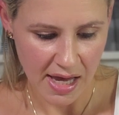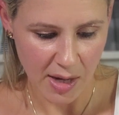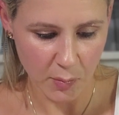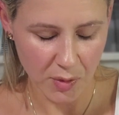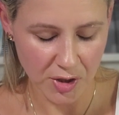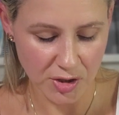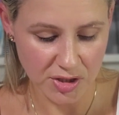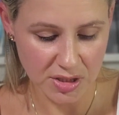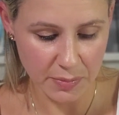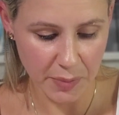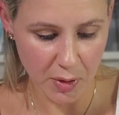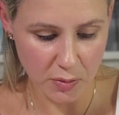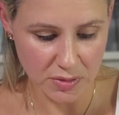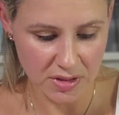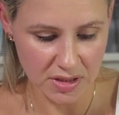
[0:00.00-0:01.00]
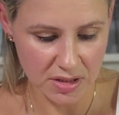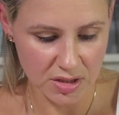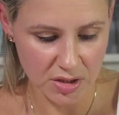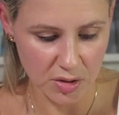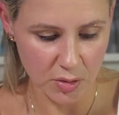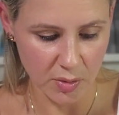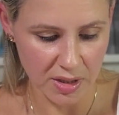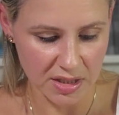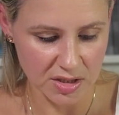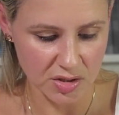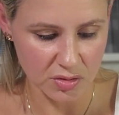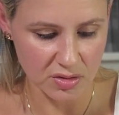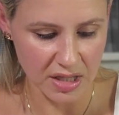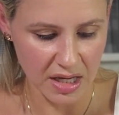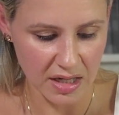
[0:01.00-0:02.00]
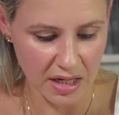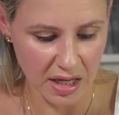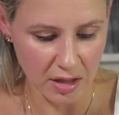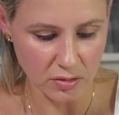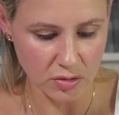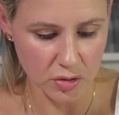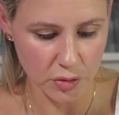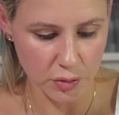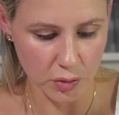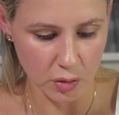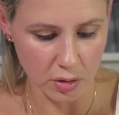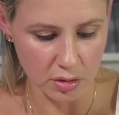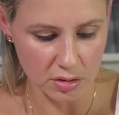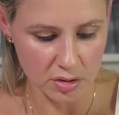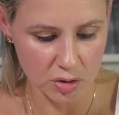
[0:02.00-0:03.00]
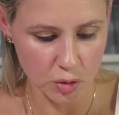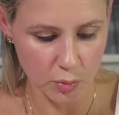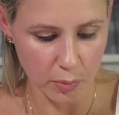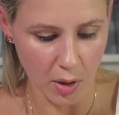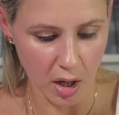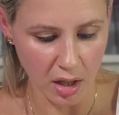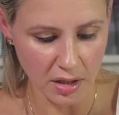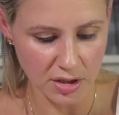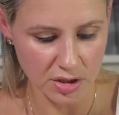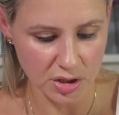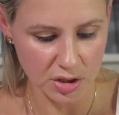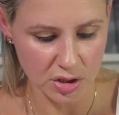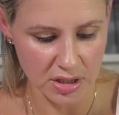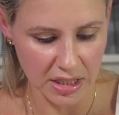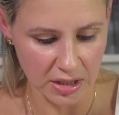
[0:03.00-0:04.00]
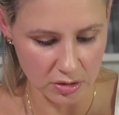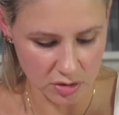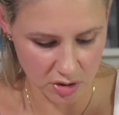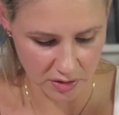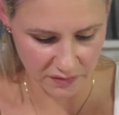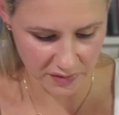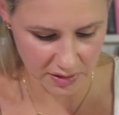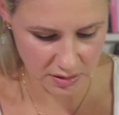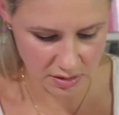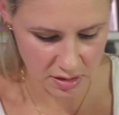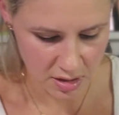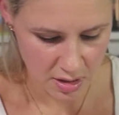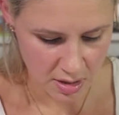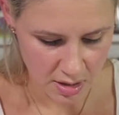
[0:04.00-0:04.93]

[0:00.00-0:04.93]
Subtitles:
And what you're supposed to do is use a nail tool to polish this nail surface.